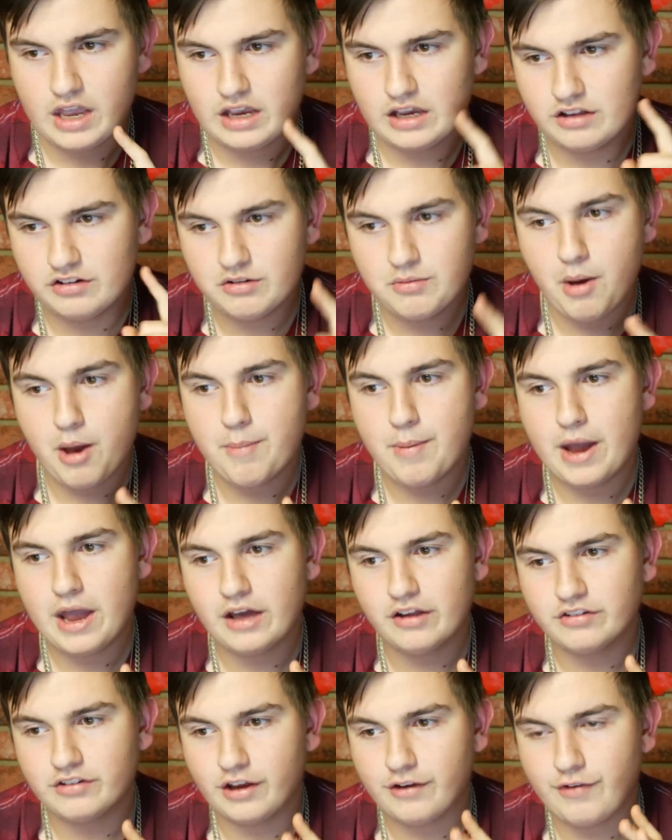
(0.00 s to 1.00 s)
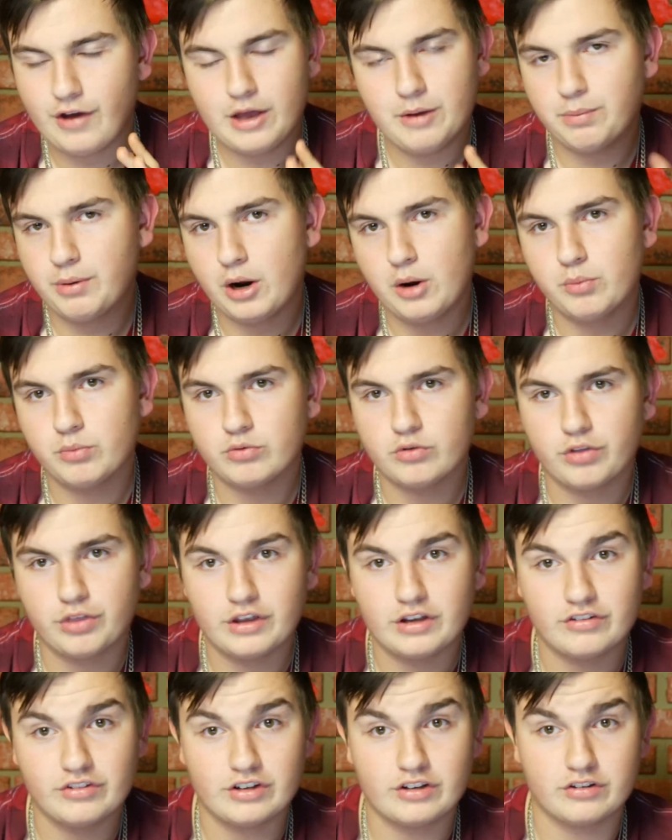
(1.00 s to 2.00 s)
is in my past I've had problems with
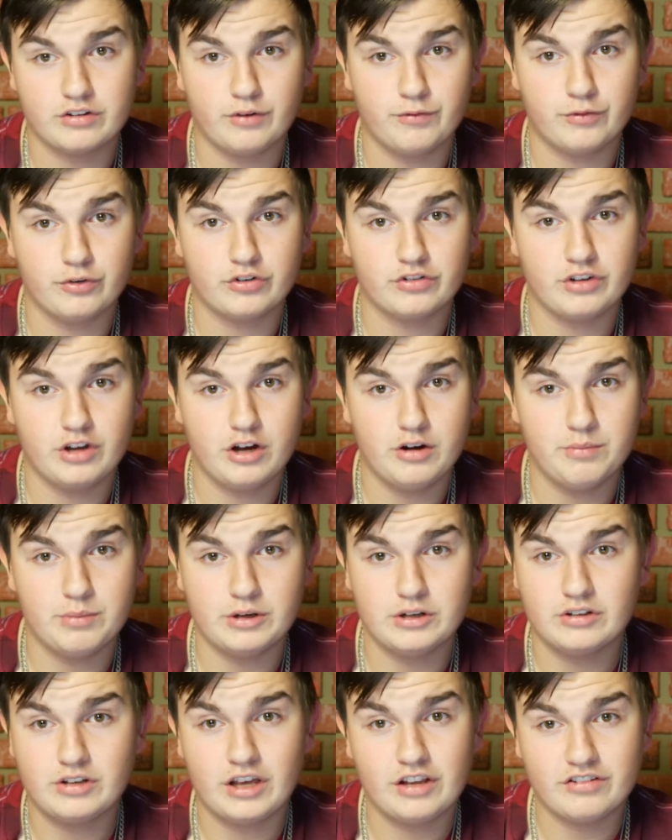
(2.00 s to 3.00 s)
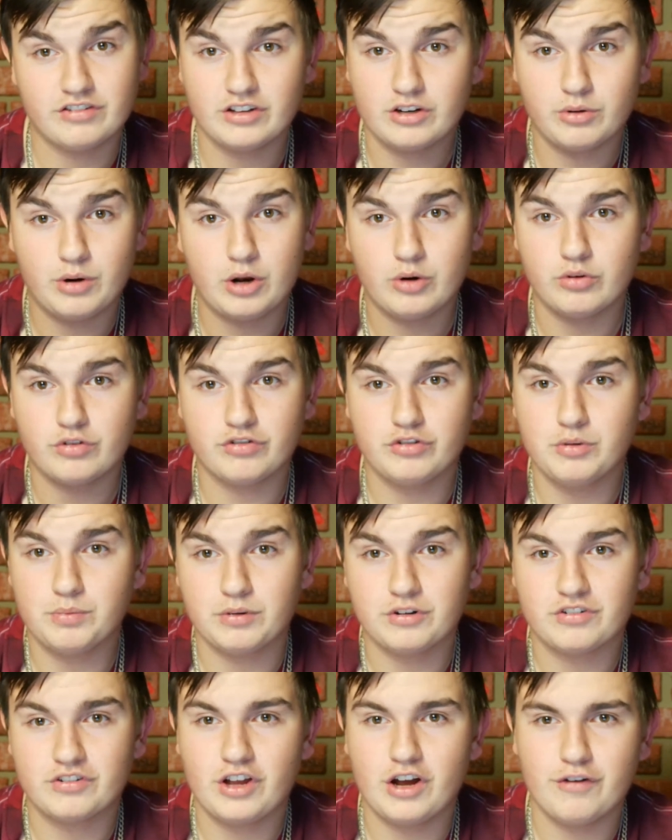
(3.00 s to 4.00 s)
things like sub for sub and testing around with
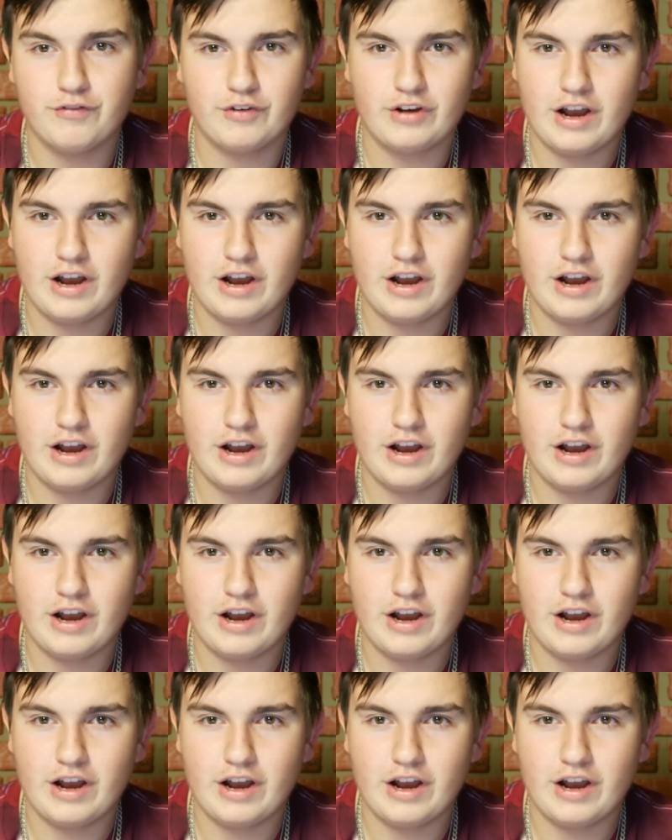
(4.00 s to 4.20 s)
stupid stuff,